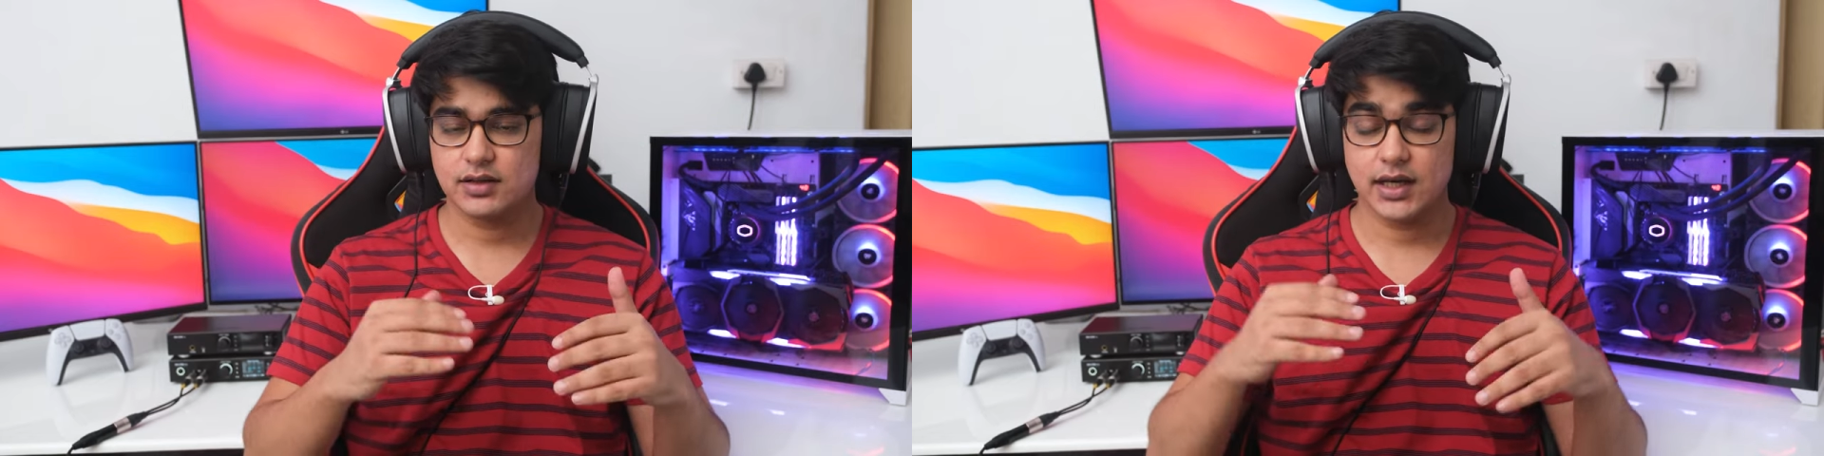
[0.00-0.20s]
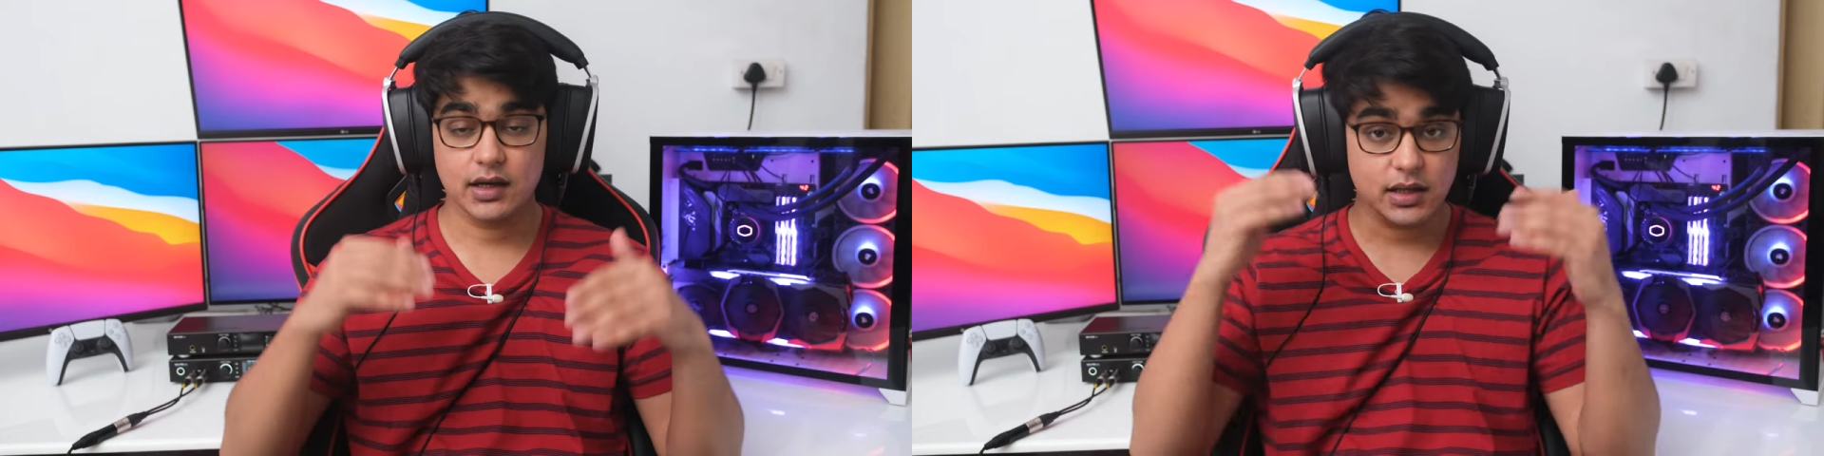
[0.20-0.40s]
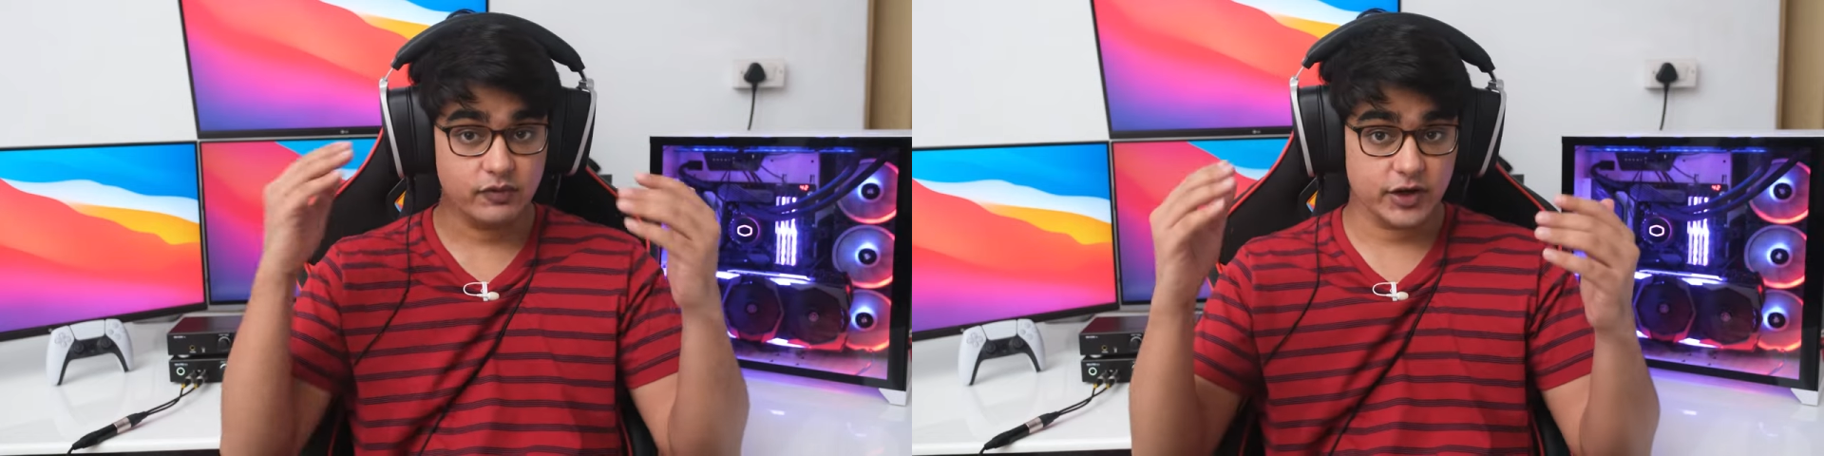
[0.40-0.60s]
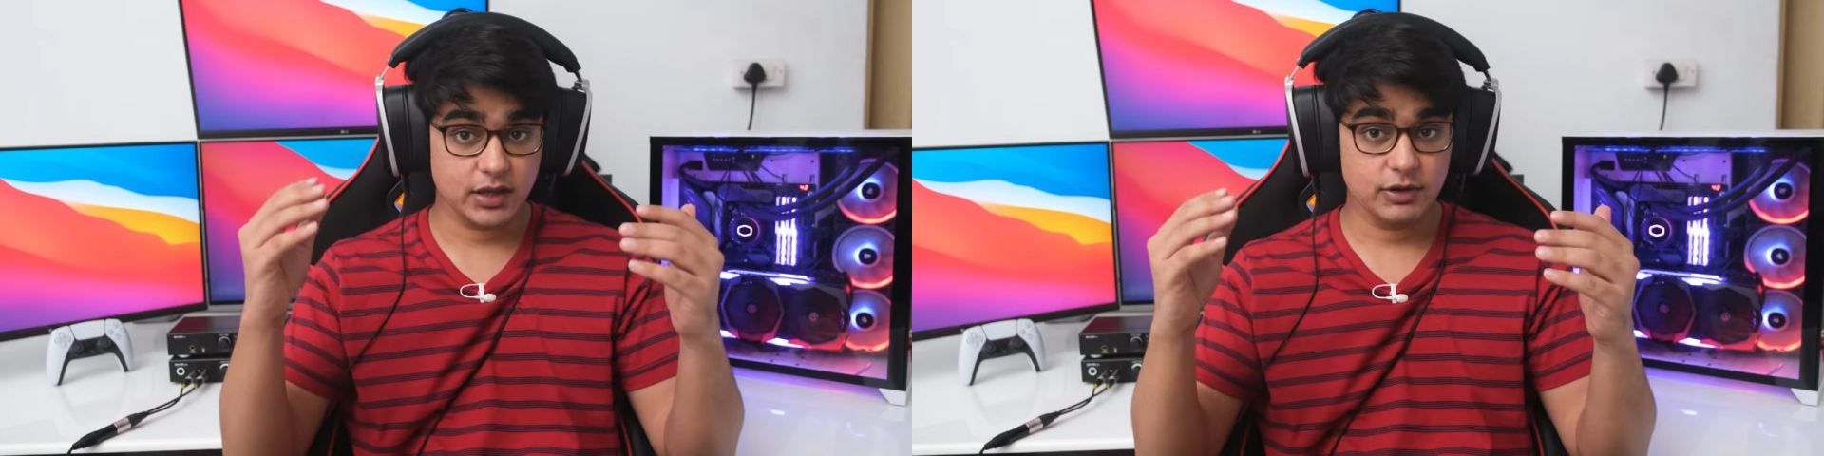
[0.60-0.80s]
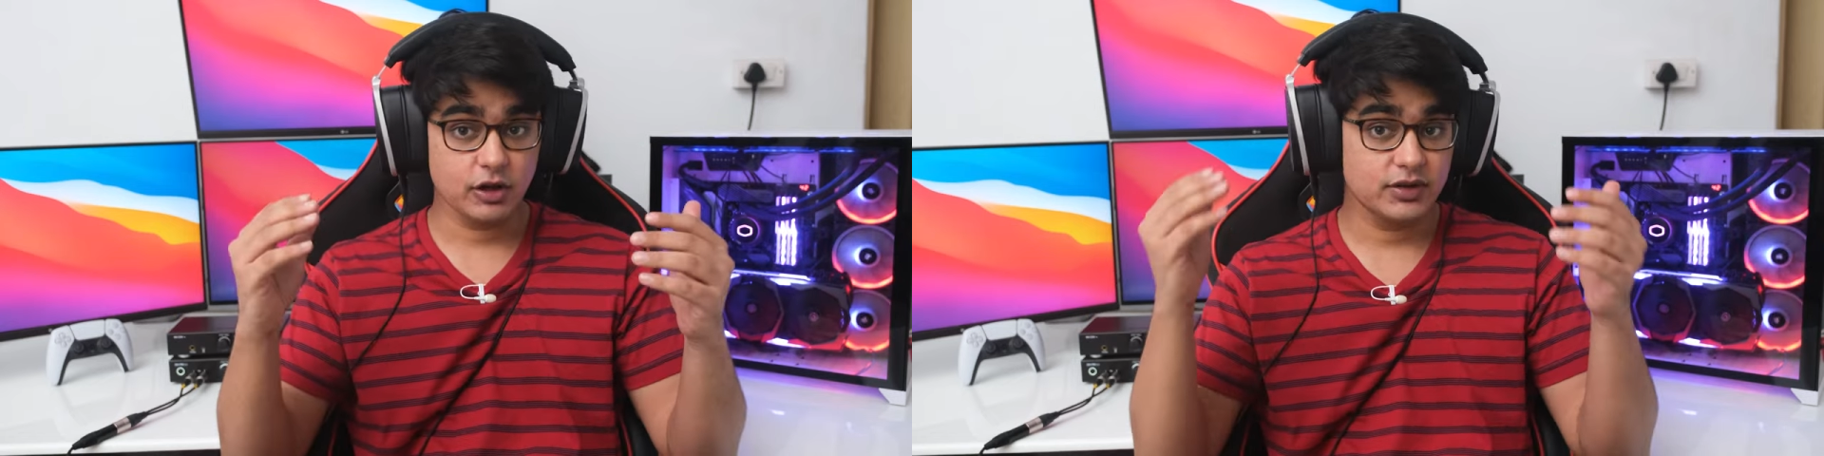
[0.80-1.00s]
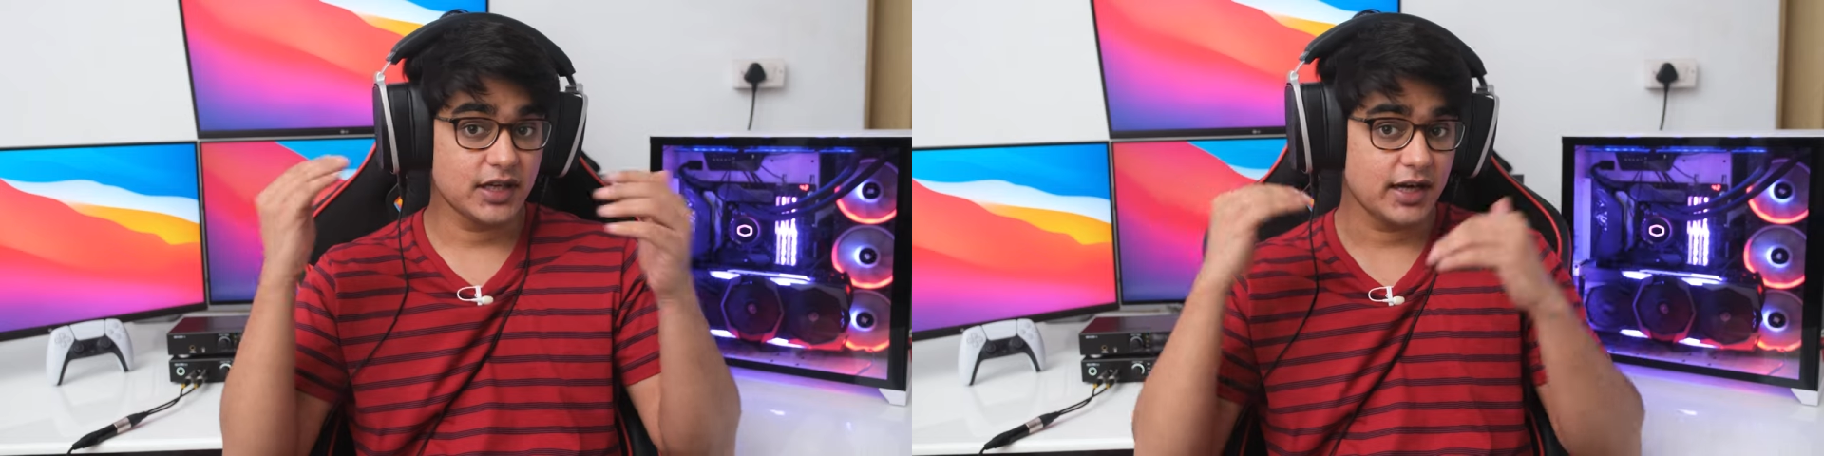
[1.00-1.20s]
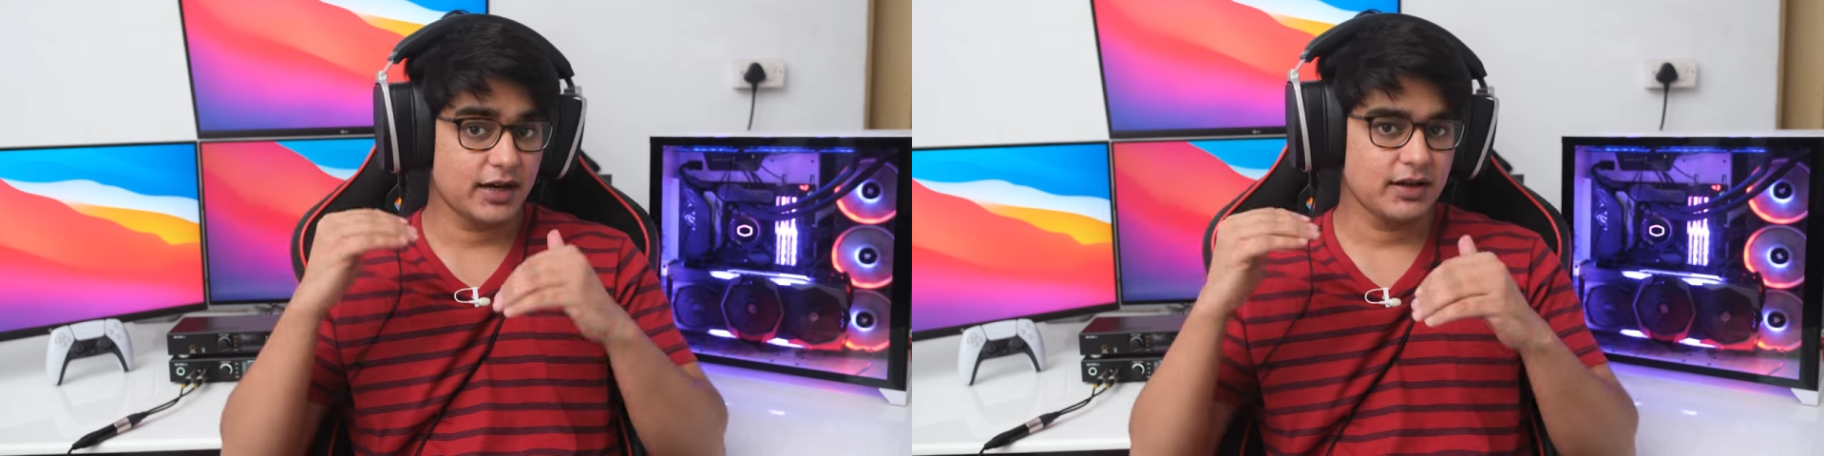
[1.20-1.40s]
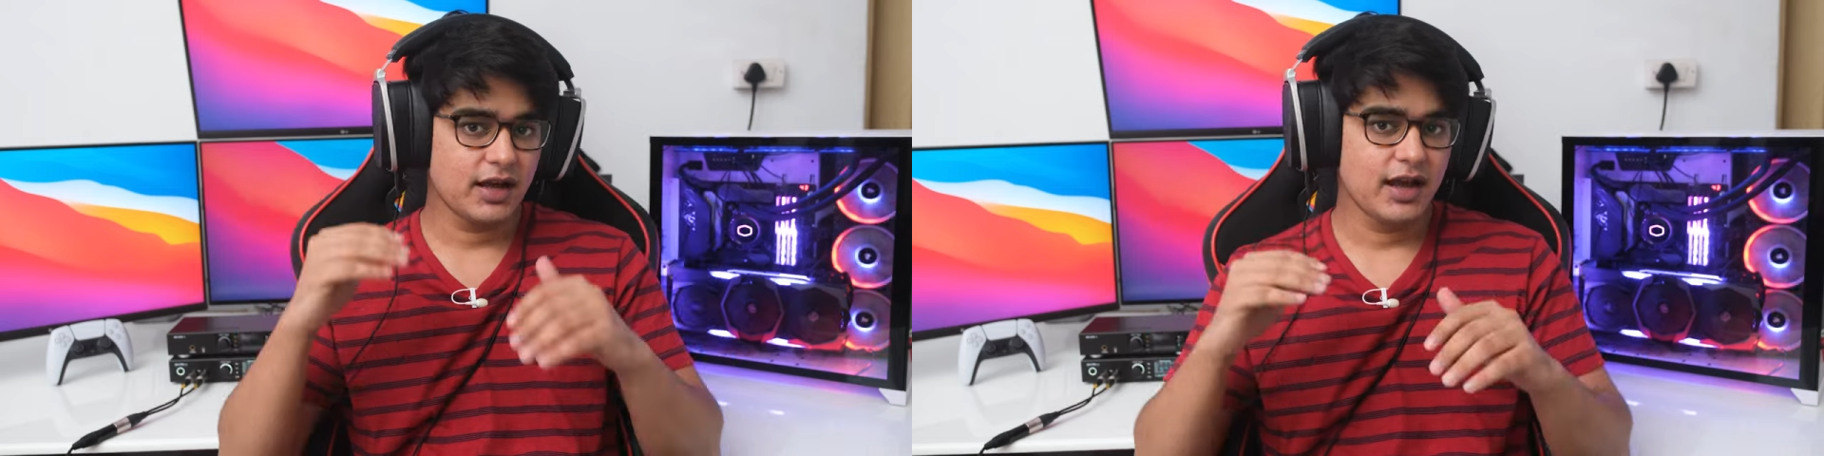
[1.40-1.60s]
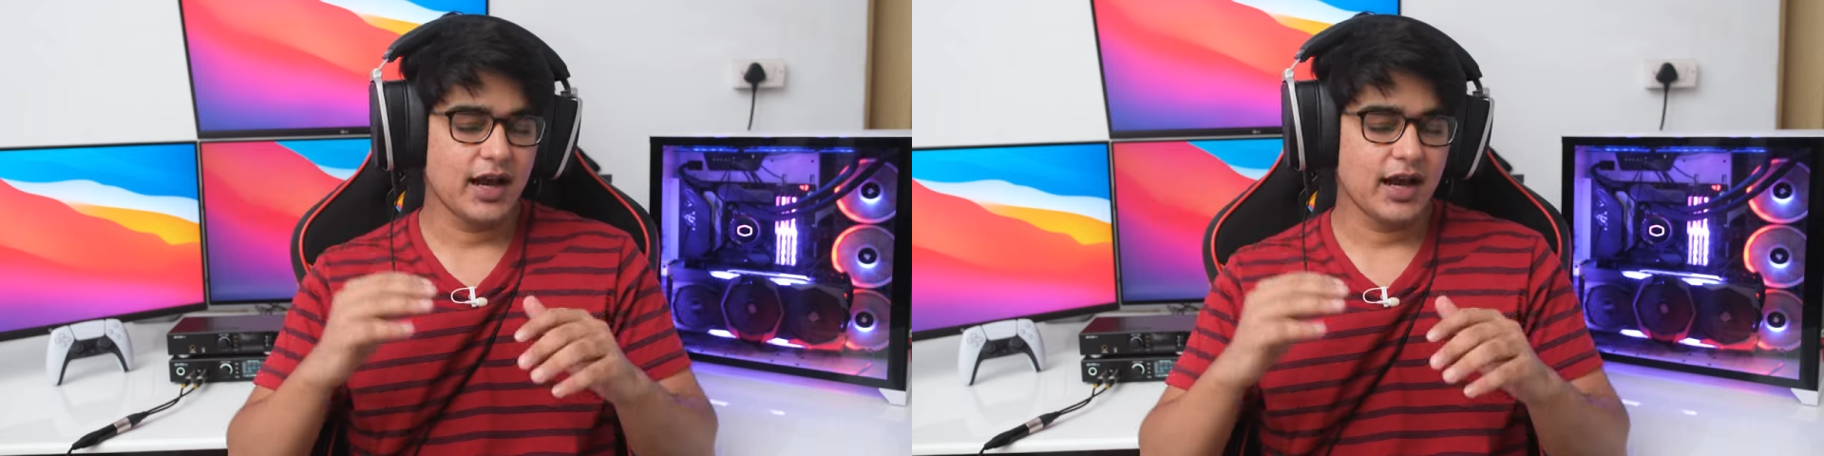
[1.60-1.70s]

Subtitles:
they are comfortable on the head,